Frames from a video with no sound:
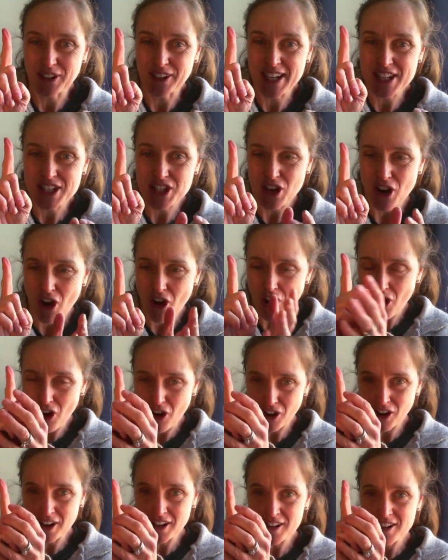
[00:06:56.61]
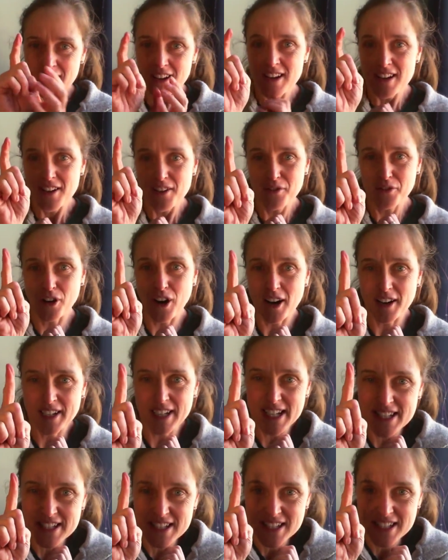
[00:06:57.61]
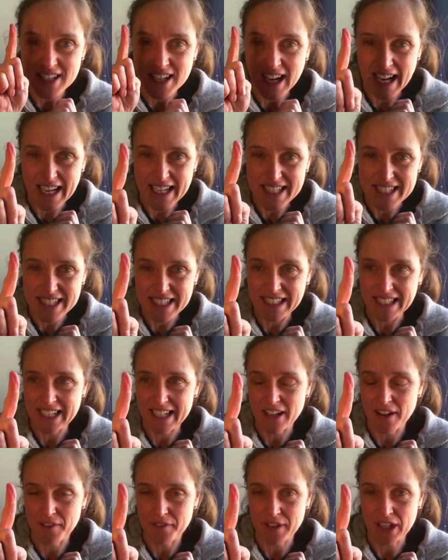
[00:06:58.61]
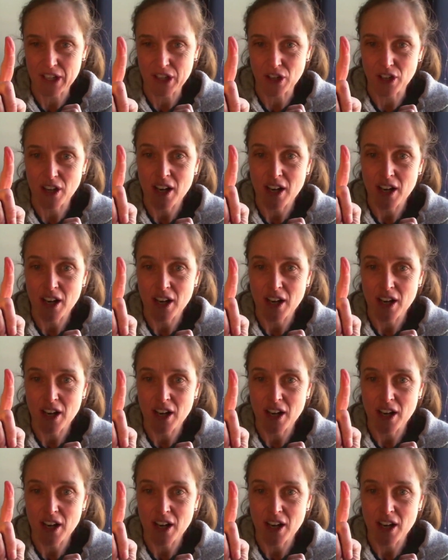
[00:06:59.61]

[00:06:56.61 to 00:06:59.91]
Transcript: It's hard for our kids to isolate a finger.